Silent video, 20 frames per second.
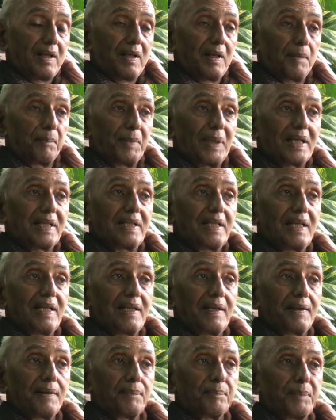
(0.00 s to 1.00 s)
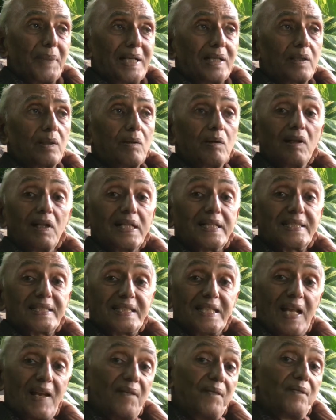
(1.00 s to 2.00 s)
But the particular
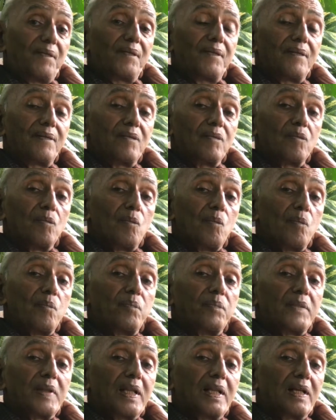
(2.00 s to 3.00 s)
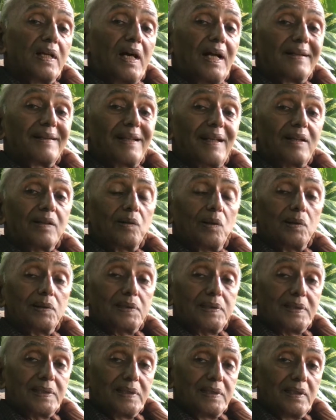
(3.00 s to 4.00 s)
self
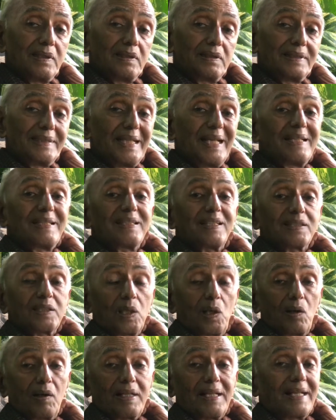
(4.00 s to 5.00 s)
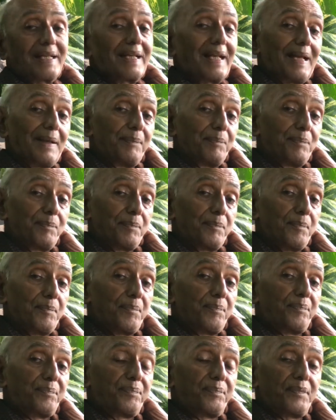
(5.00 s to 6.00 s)
undergoes changes all the time.
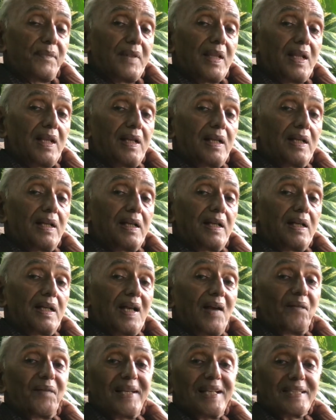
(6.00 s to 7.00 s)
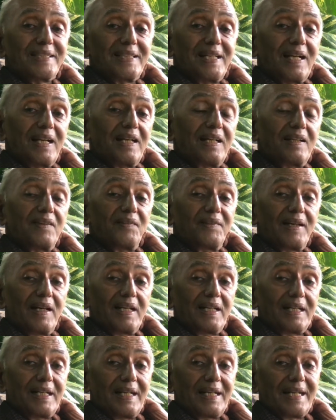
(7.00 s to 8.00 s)
Every second we are
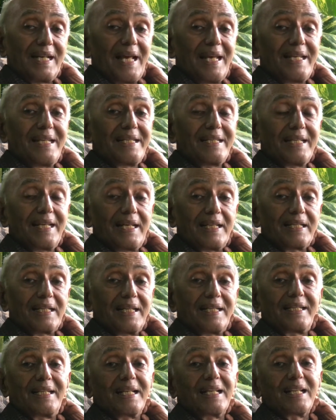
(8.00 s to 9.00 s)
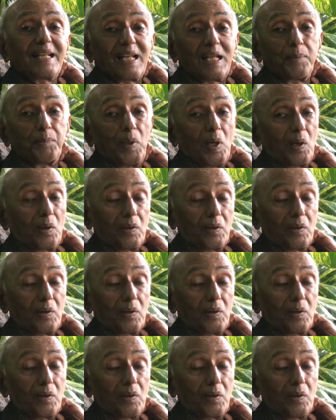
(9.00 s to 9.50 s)
dying and getting reborn.